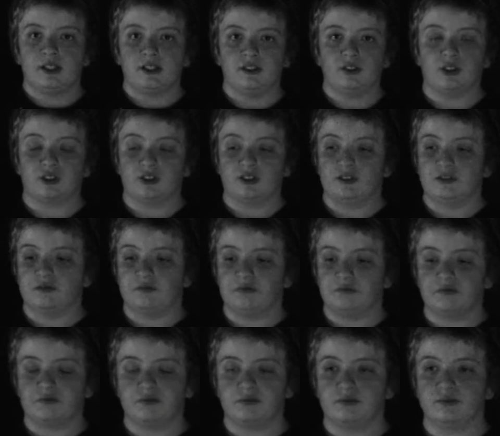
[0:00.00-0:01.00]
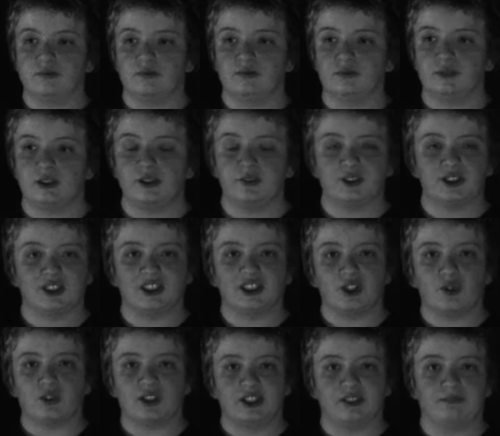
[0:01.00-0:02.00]
Look, it was
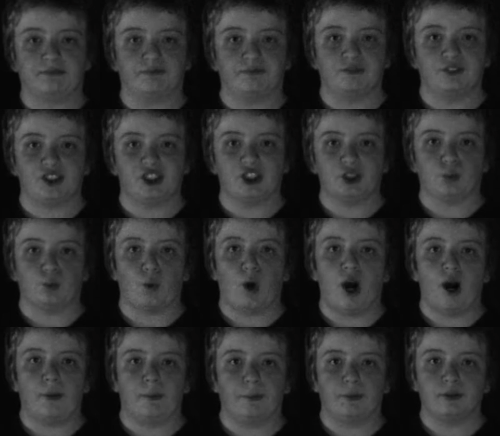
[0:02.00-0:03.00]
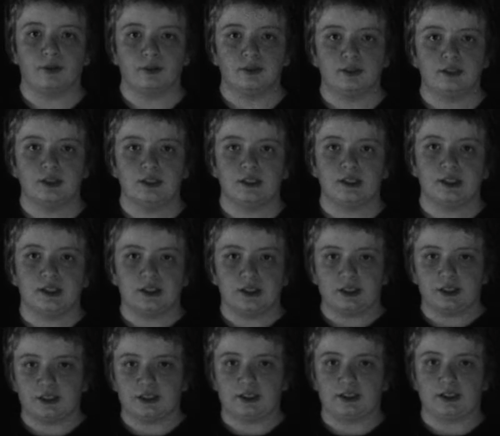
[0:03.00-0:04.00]
soaked in swamp
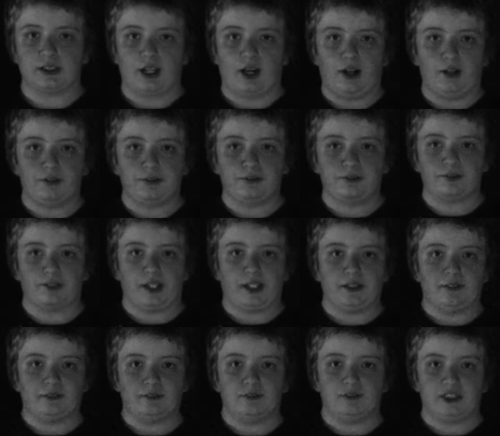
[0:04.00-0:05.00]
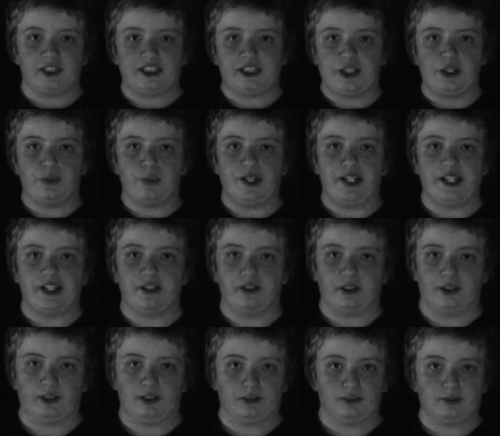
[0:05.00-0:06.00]
stuff, like seaweed
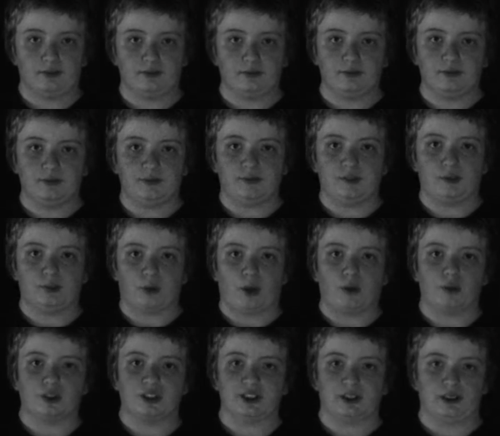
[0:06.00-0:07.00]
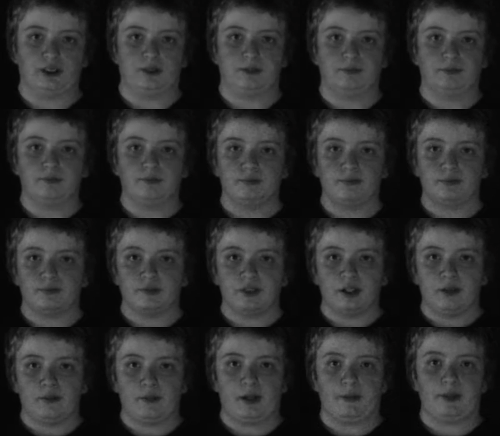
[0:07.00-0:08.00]
or gross or
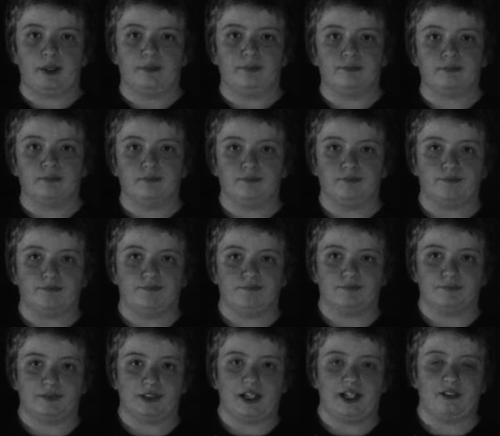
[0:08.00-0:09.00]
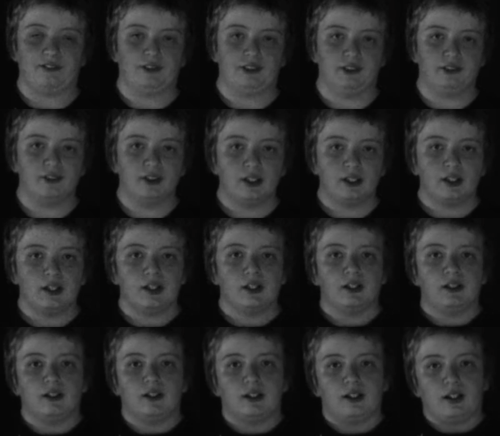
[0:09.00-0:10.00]
maybe I don't know.
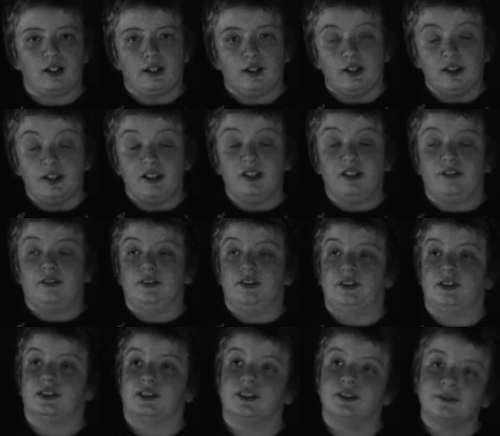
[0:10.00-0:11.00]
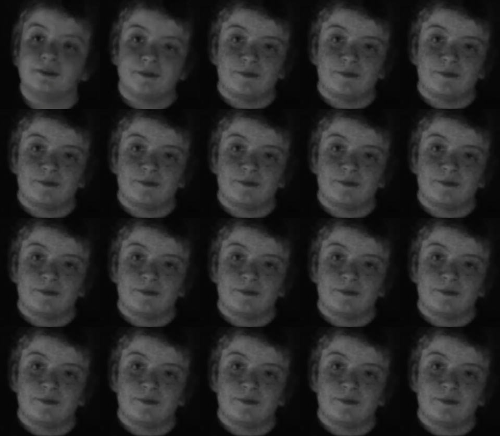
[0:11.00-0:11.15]
Anyways,